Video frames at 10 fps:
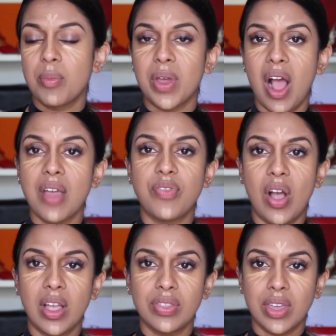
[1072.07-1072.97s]
but I
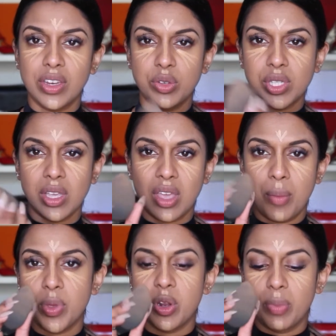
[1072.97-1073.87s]
find that using
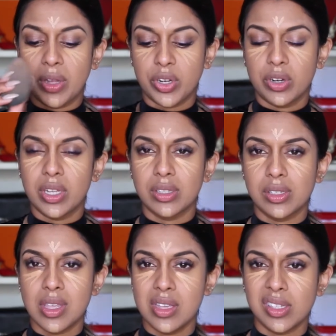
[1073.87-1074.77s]
a beauty blender
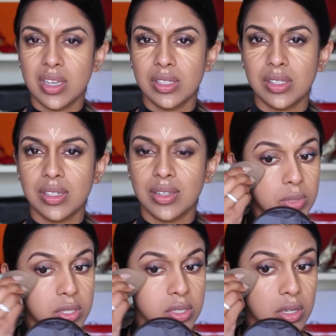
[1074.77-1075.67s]
is the easiest.
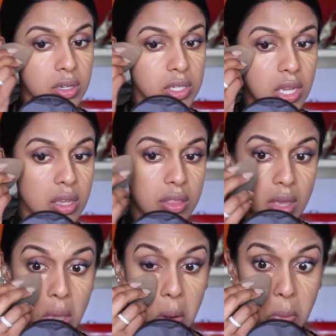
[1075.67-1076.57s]
I'm just gonna take
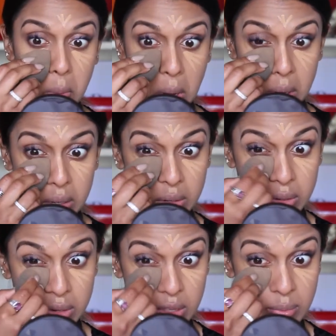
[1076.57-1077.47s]
that right
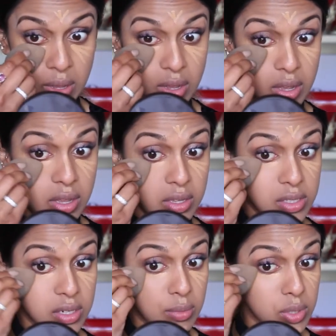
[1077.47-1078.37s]
underneath my
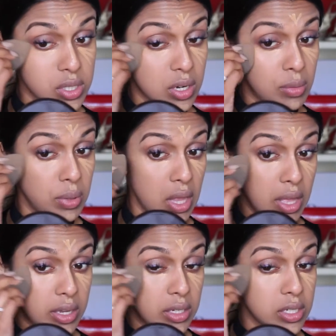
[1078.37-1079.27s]
eyes and I'm just gonna
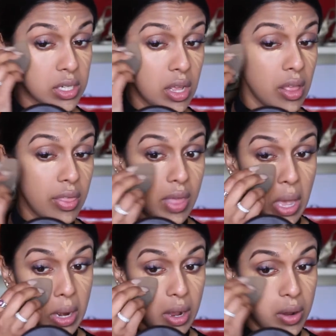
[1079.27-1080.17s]
blend
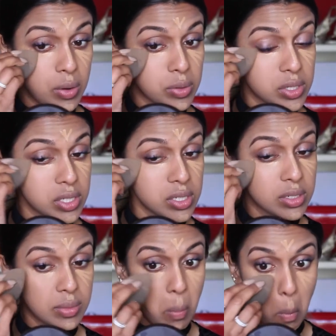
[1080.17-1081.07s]
that out.
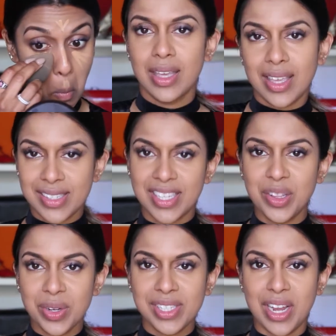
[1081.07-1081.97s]

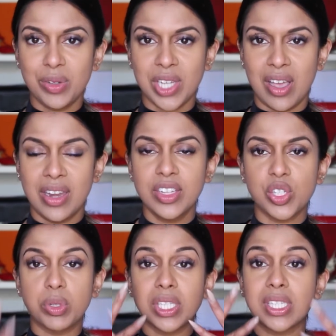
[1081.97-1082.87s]
Concealer is now done.
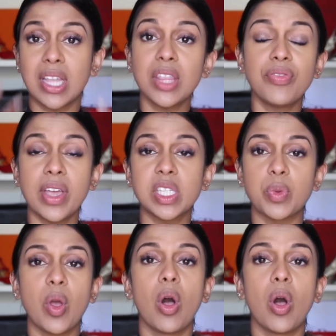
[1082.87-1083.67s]
So to set the face, we